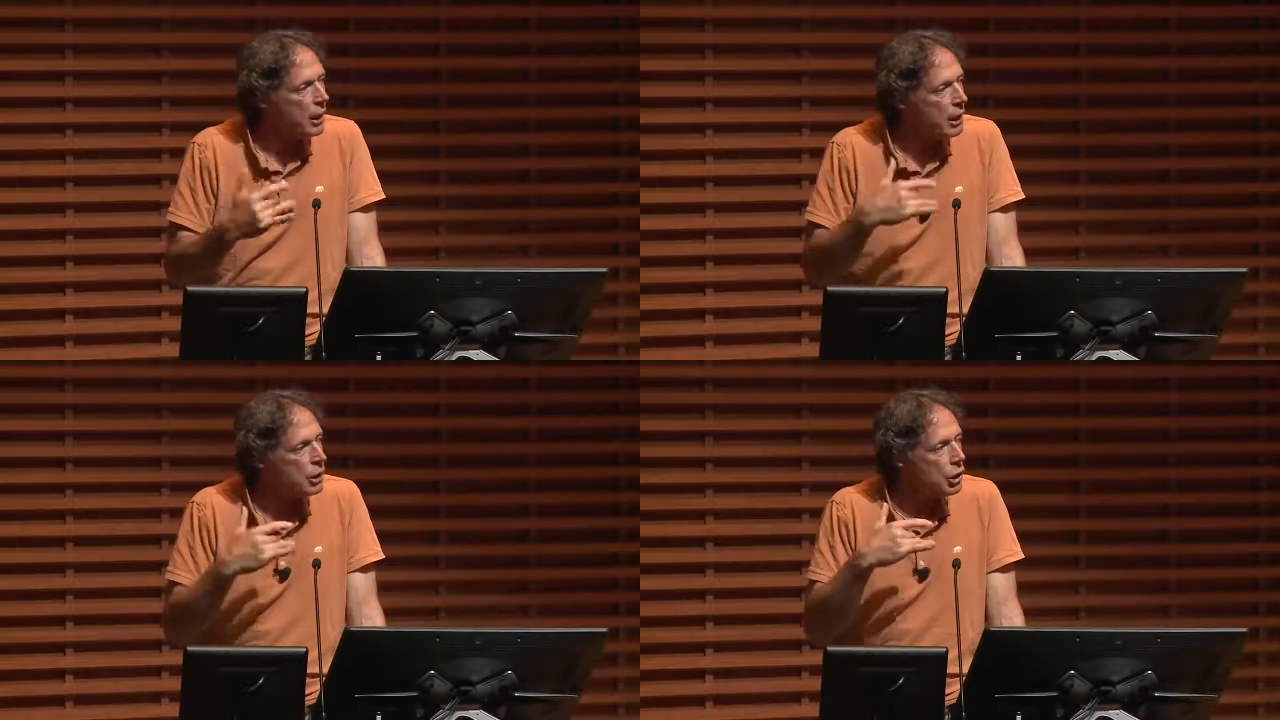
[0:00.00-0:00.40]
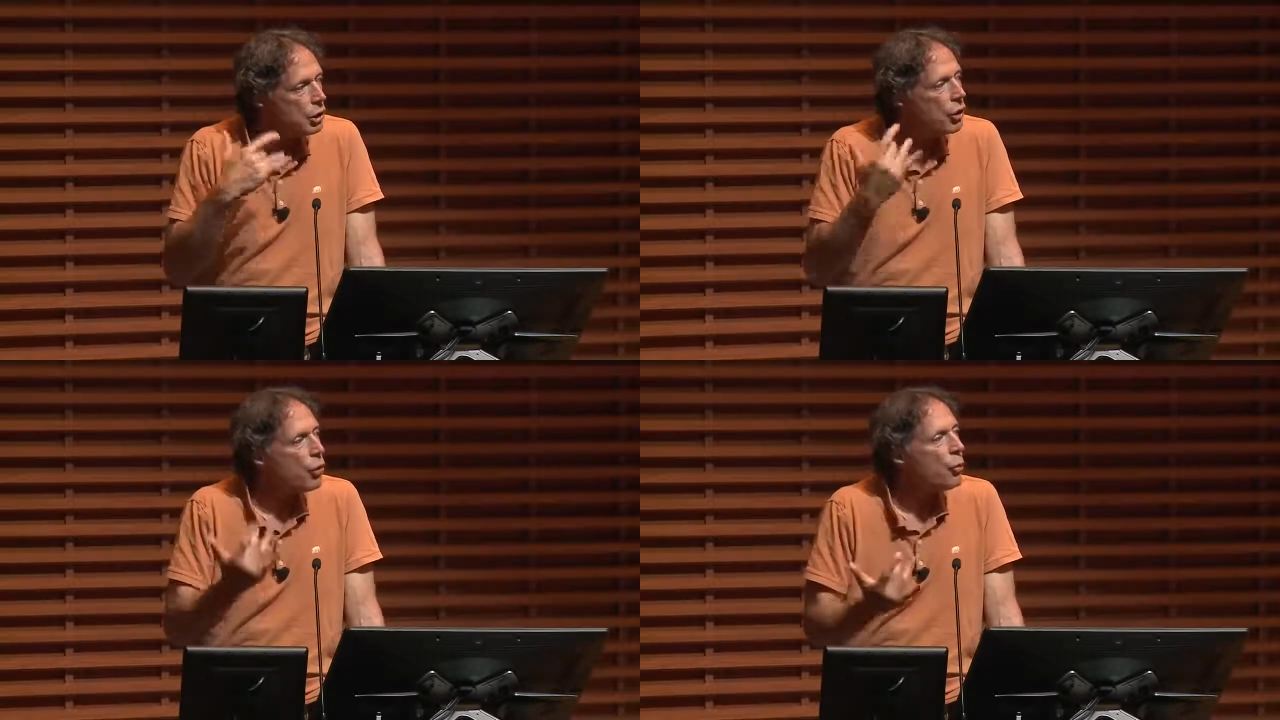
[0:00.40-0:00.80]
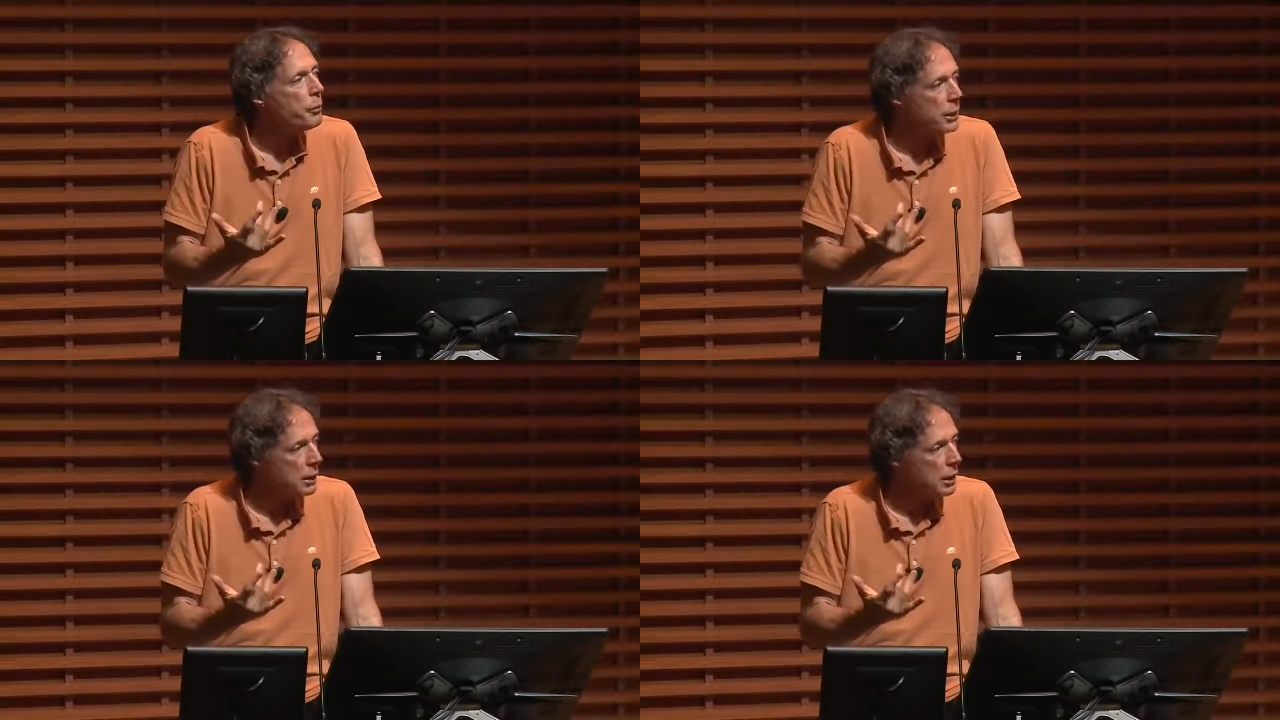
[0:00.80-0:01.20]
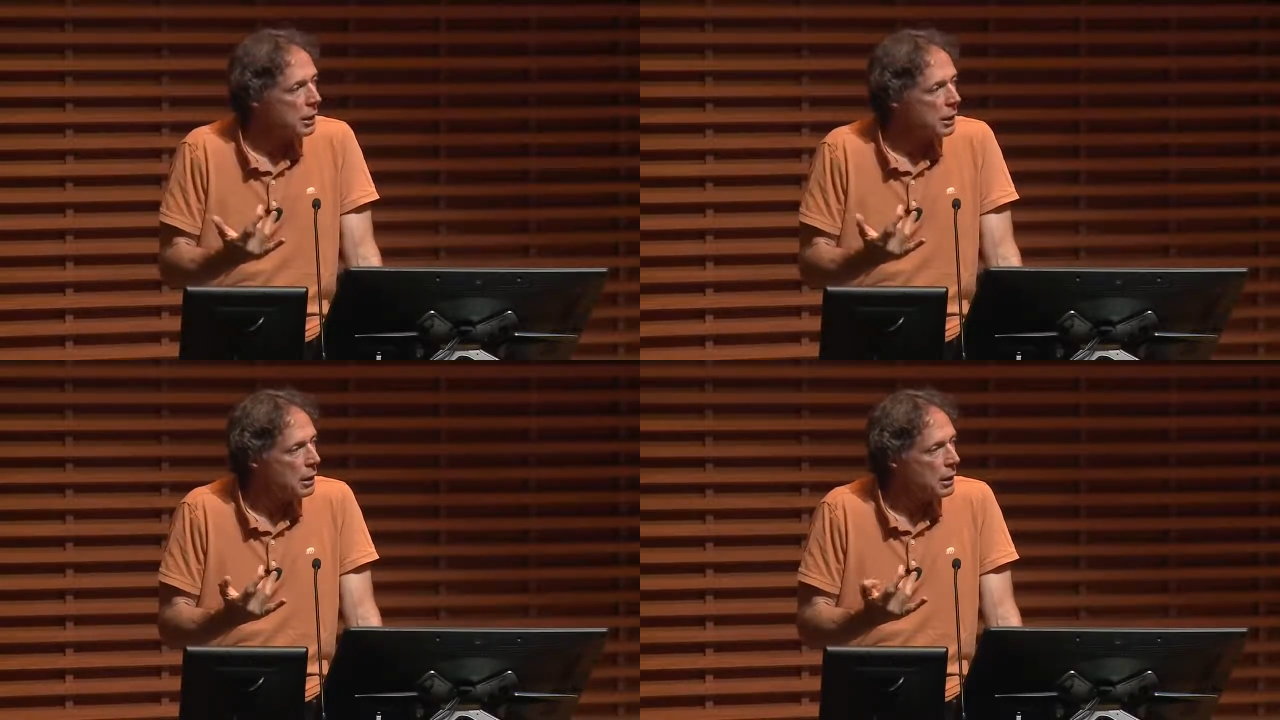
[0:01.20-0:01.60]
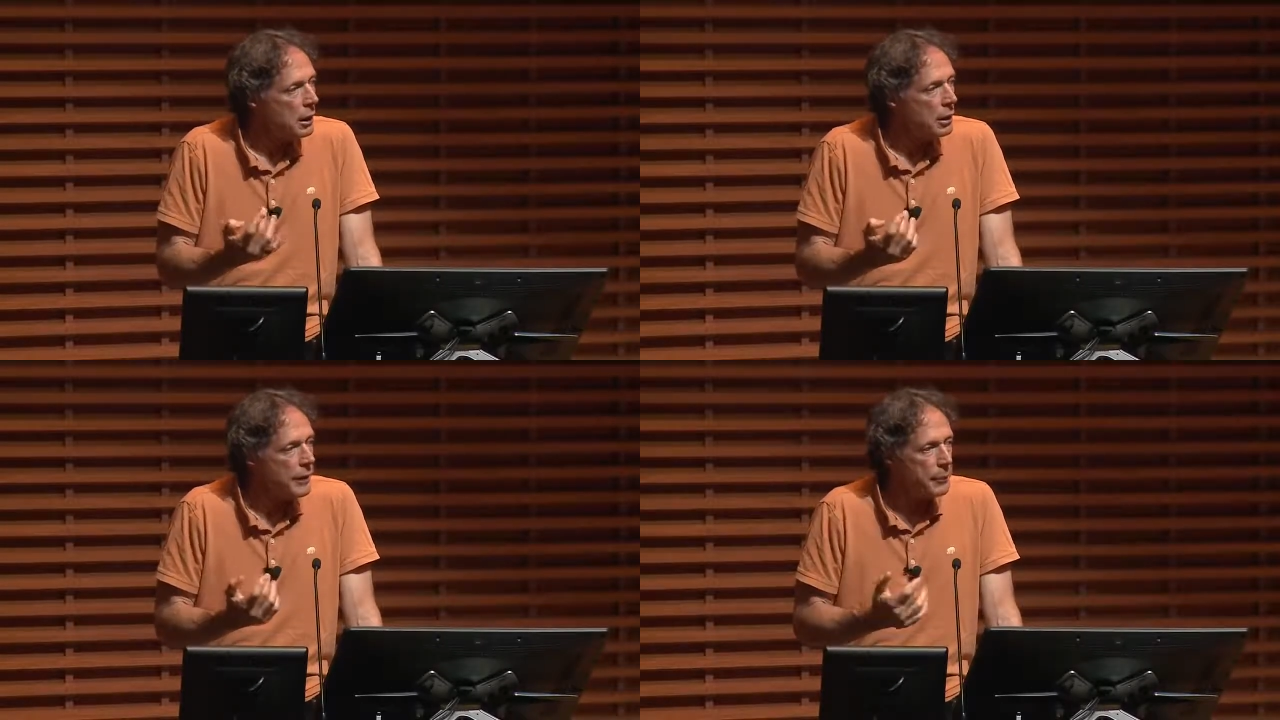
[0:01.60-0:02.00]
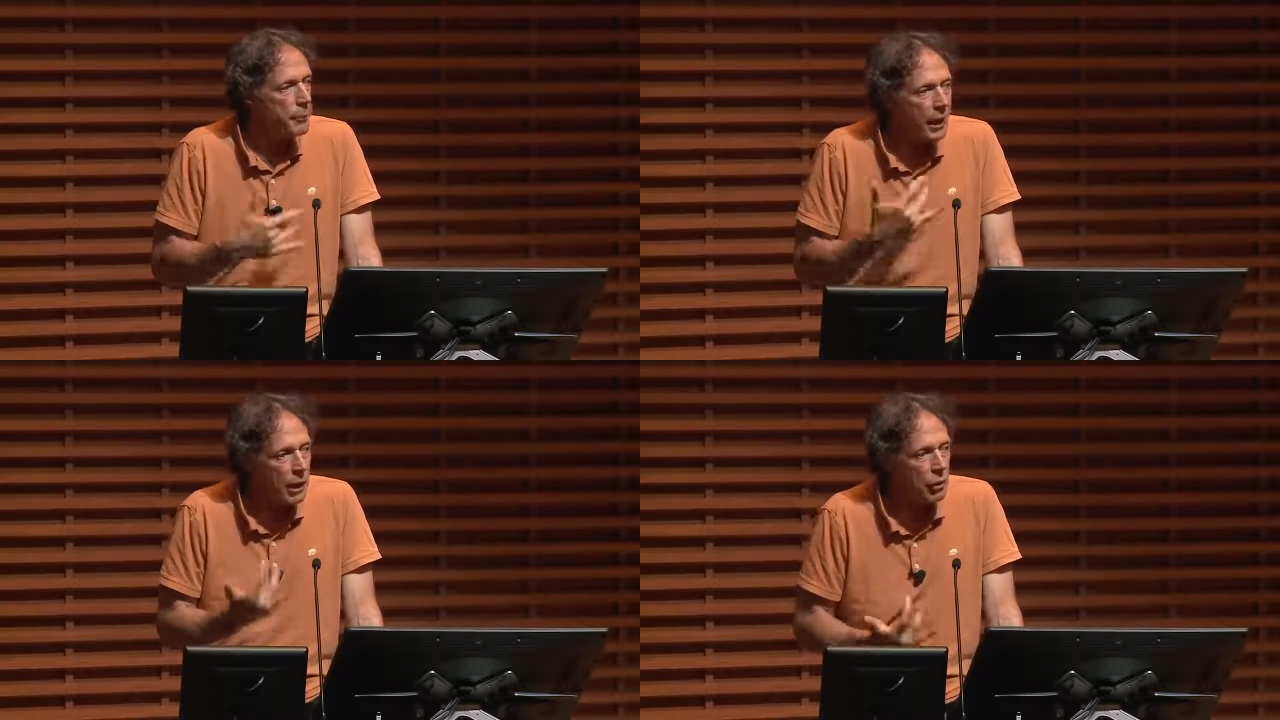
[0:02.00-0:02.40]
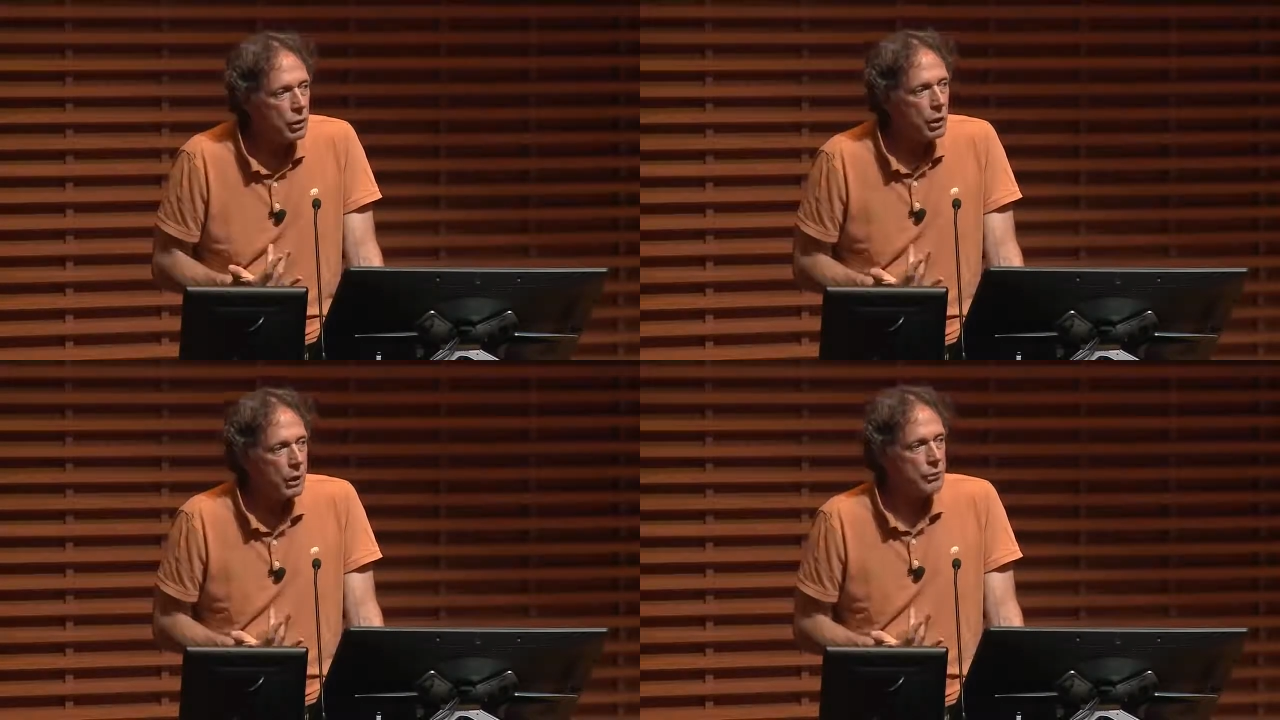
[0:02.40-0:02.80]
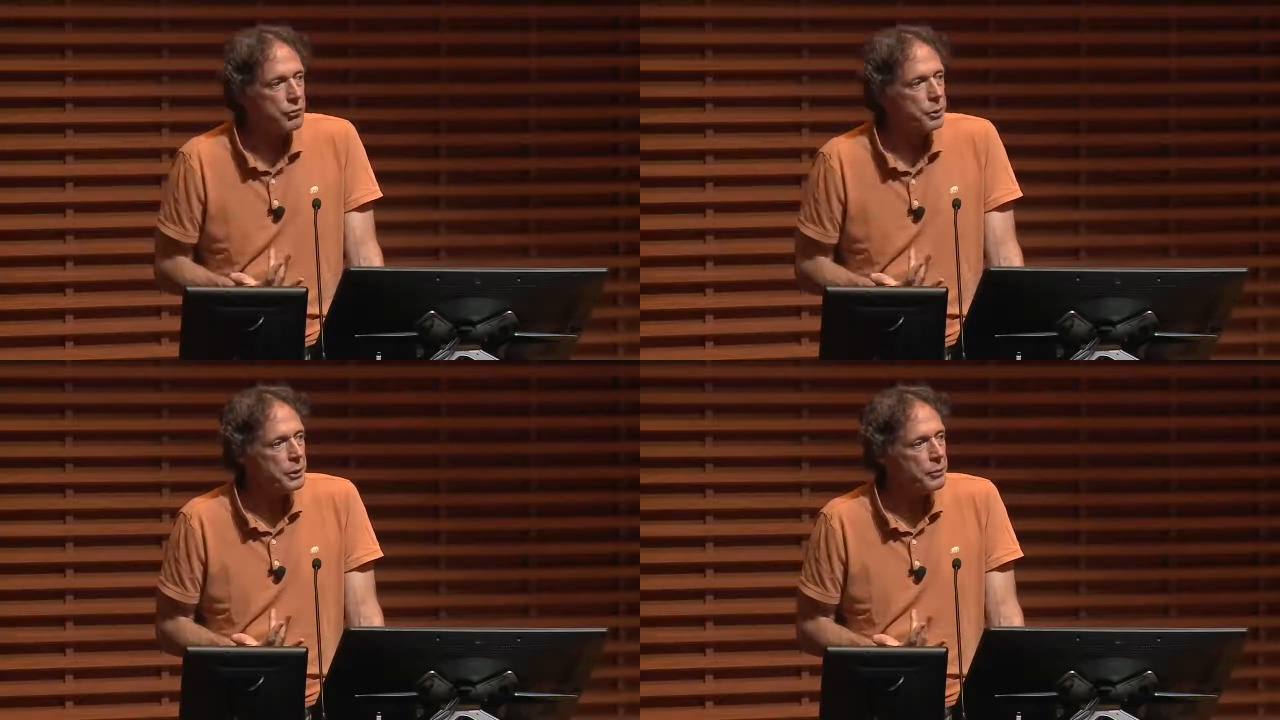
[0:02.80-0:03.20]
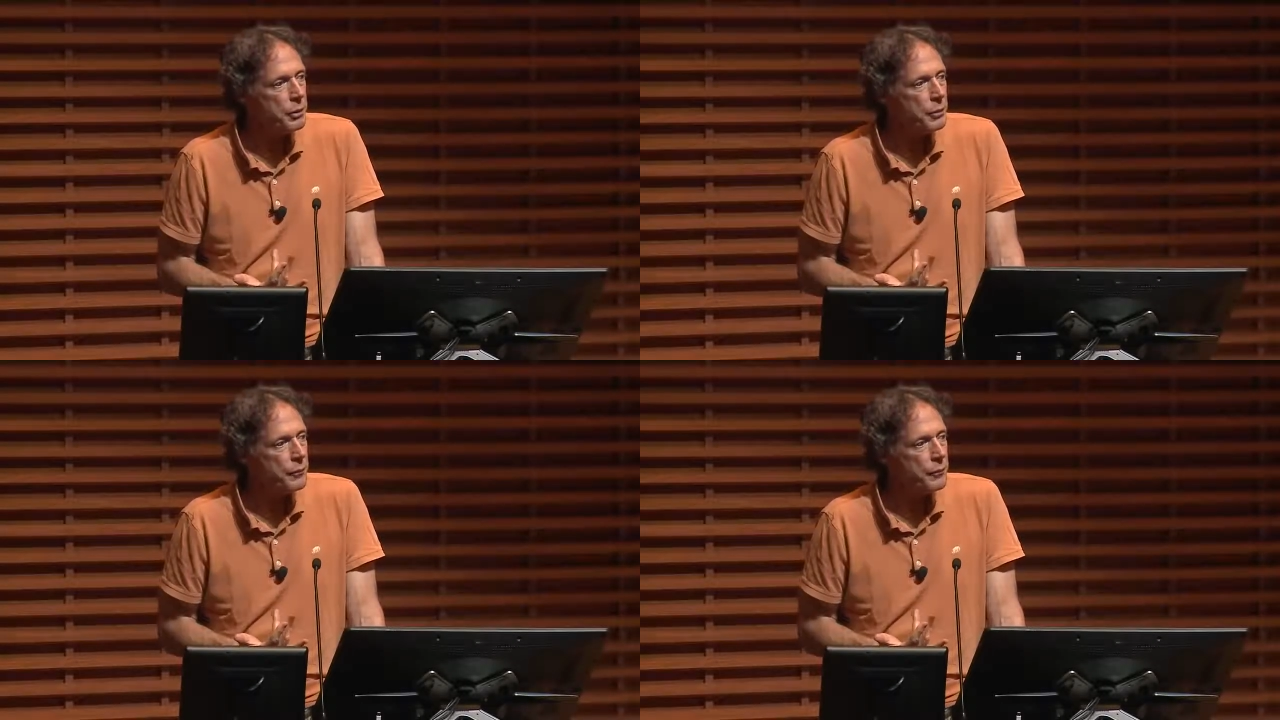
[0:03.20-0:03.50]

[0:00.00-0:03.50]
and anomie that paralyze people.